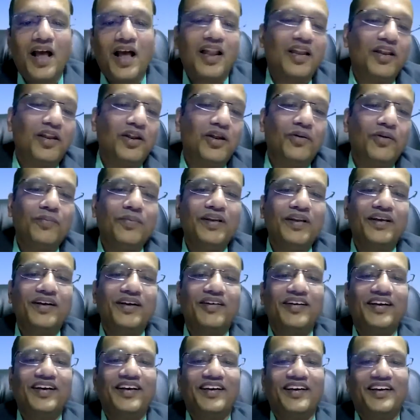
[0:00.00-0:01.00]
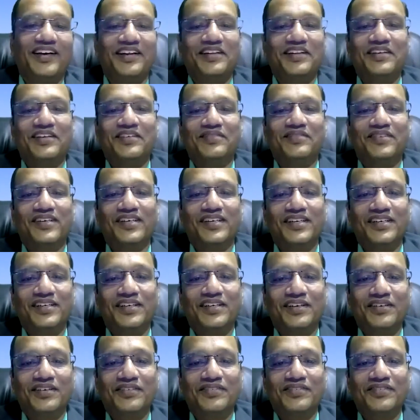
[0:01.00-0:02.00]
luminary in the world
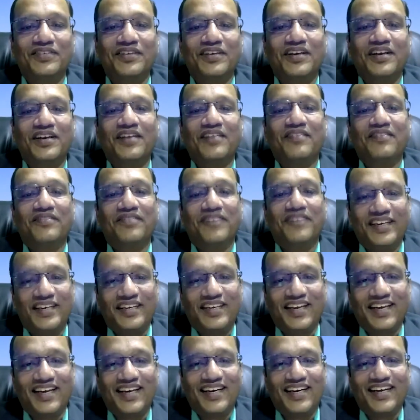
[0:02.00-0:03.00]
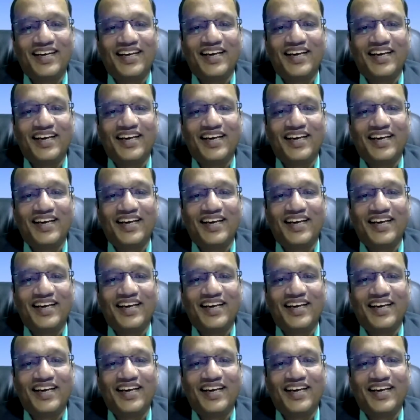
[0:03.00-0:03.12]
of fintech